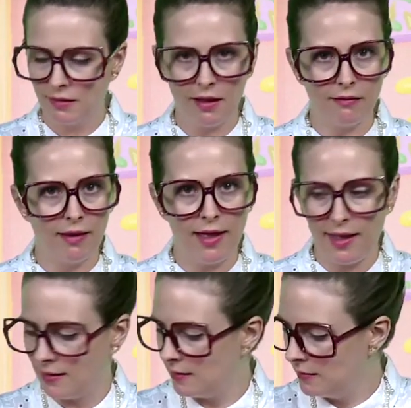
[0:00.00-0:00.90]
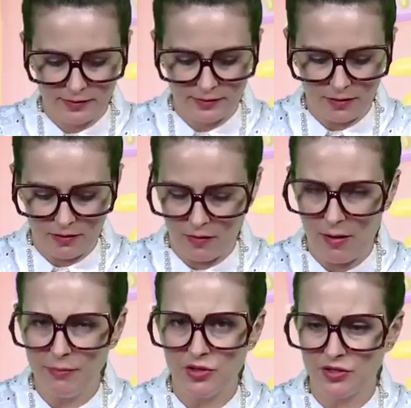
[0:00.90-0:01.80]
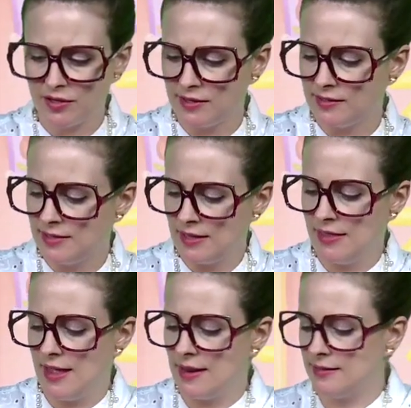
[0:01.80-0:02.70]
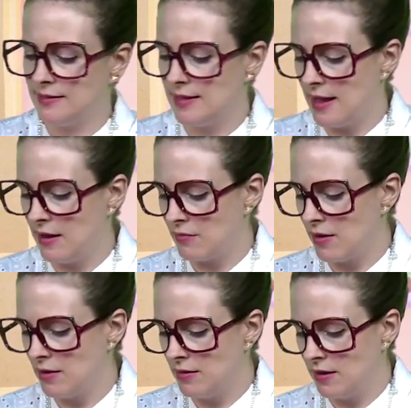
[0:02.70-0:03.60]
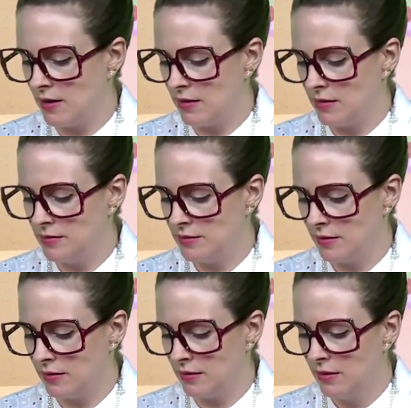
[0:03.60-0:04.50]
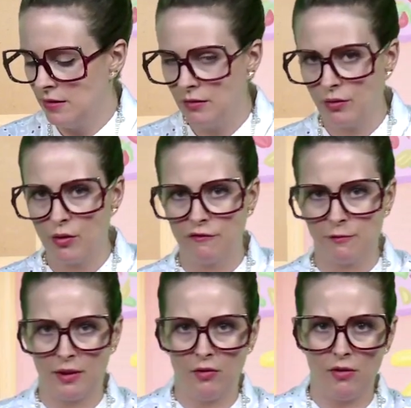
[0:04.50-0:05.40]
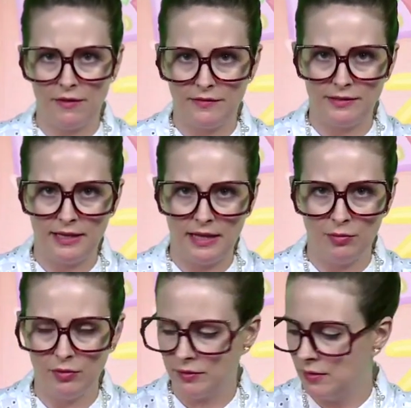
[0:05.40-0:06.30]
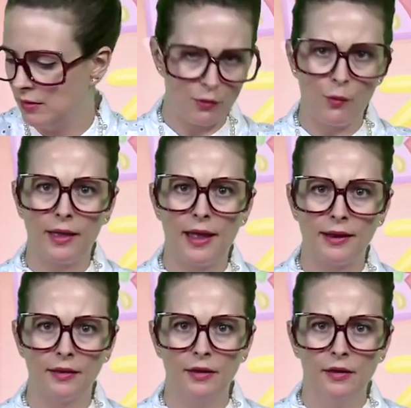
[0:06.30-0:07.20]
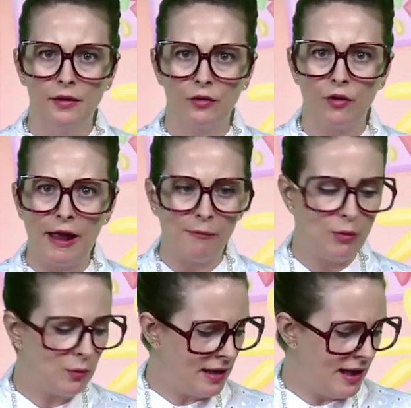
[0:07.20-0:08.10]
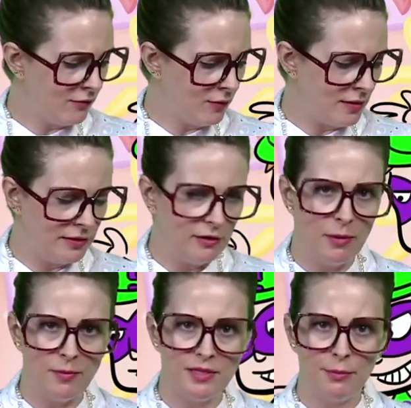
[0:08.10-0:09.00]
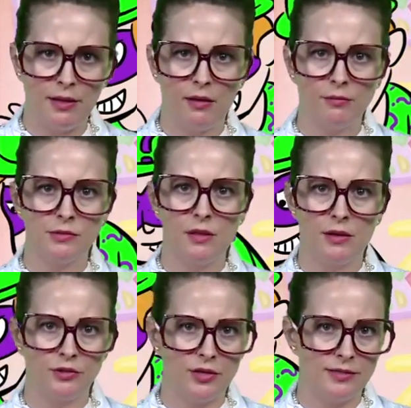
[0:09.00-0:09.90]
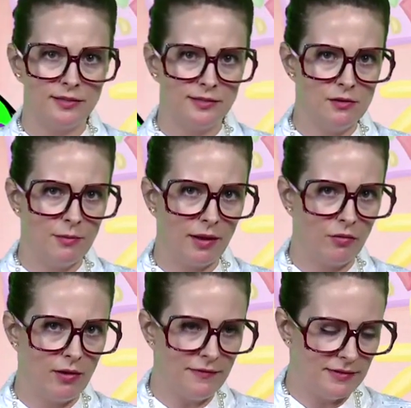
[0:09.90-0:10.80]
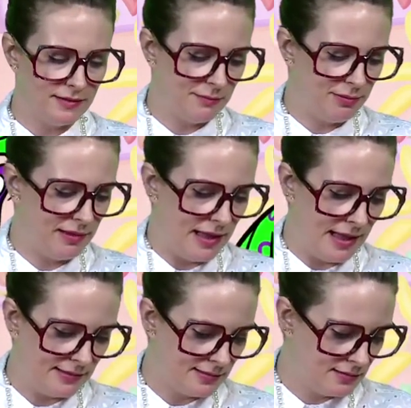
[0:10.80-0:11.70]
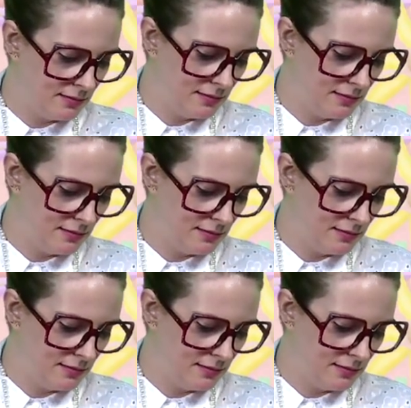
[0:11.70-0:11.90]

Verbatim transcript: All right, so I'm just gonna set that aside right there. He's gonna look over my crafting table and know what kind of crime we would have around here. Maybe somebody comes along and tries to steal my crafting supplies.